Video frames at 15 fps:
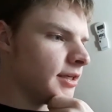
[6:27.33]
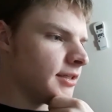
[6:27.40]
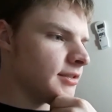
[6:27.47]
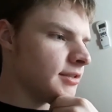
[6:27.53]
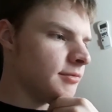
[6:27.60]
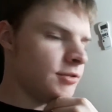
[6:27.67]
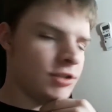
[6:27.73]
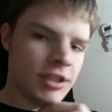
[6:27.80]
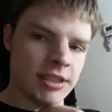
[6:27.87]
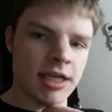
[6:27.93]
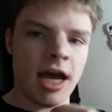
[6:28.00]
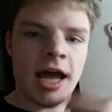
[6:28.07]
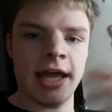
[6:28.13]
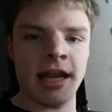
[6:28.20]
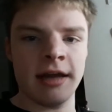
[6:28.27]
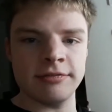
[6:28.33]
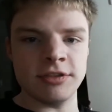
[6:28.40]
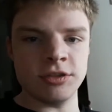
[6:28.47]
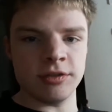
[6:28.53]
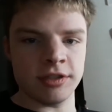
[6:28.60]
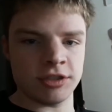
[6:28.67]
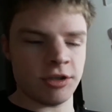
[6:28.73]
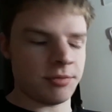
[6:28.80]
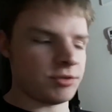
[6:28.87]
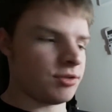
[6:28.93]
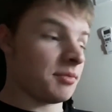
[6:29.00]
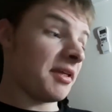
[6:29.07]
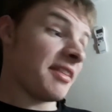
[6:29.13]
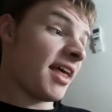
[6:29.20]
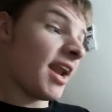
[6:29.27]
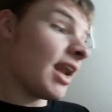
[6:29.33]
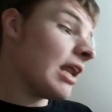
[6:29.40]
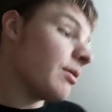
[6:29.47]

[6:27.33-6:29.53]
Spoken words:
and I'm usually tired after doing a shopping trip like that